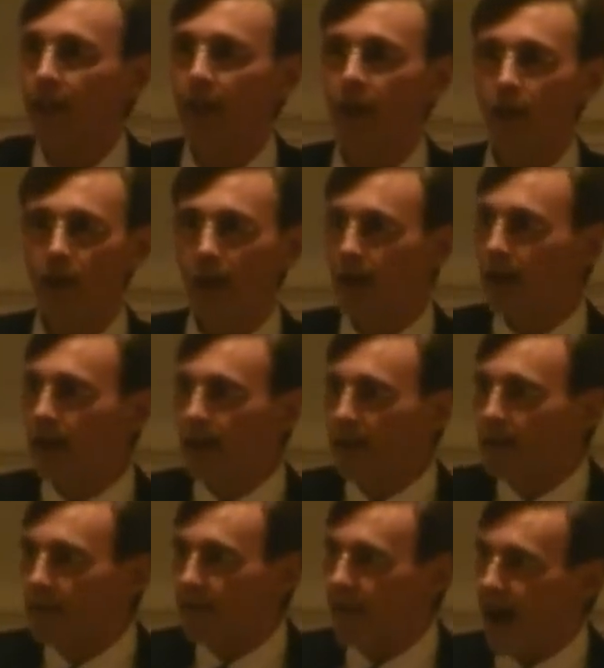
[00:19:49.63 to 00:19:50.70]
You know,
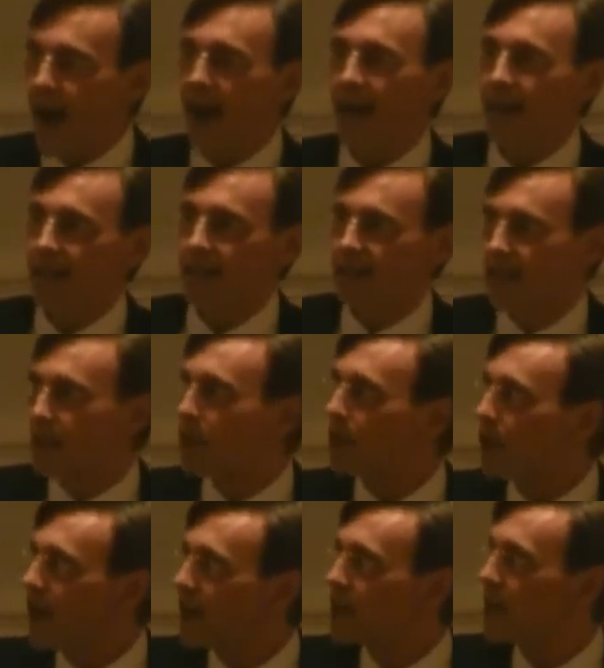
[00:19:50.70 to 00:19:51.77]

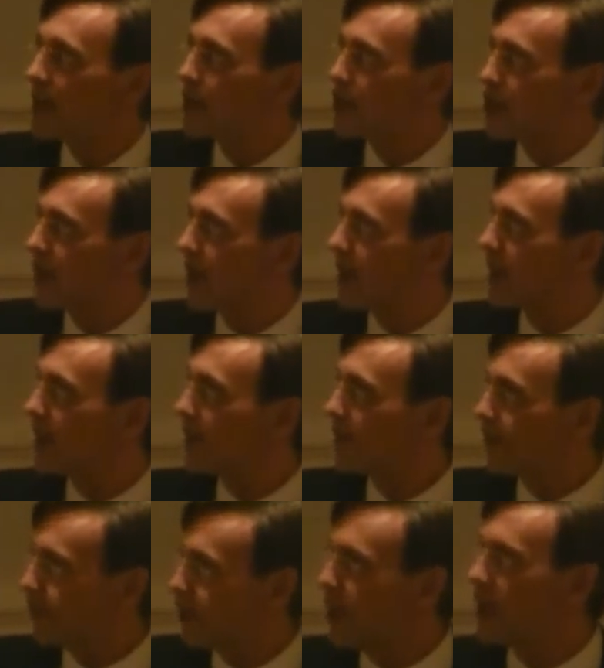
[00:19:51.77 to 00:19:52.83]
Democrats understand
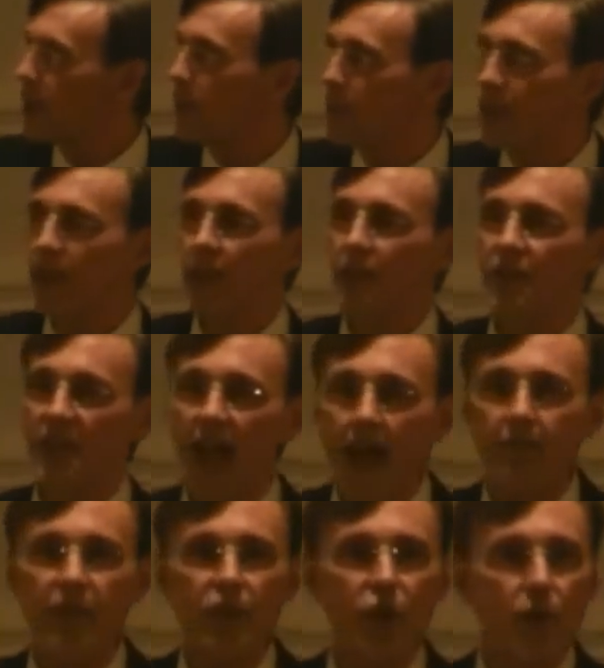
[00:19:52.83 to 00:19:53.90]
that freedom means
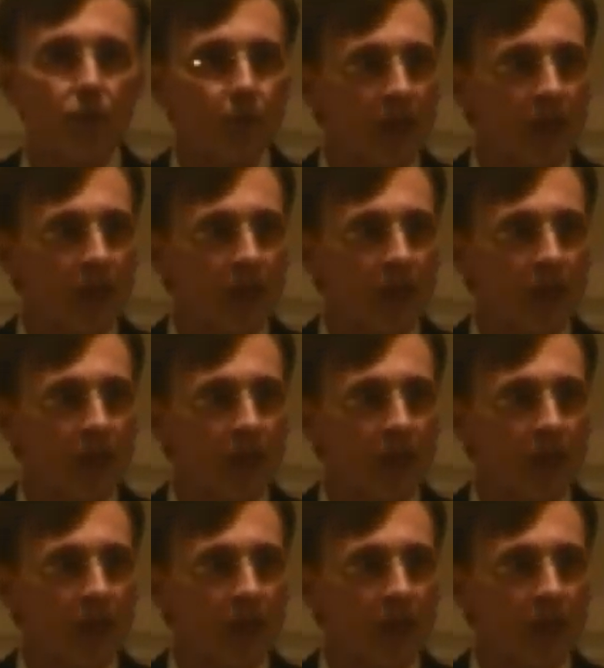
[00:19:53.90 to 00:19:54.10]
having your